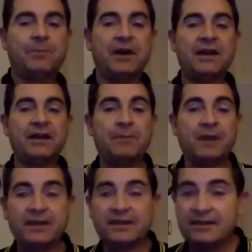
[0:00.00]

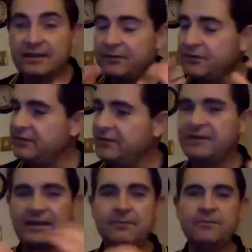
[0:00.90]
But it gives the
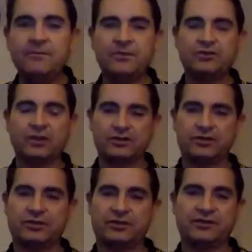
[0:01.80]
same
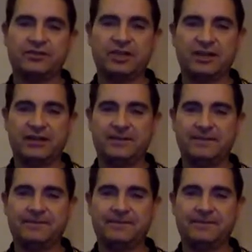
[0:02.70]
structure as sherry.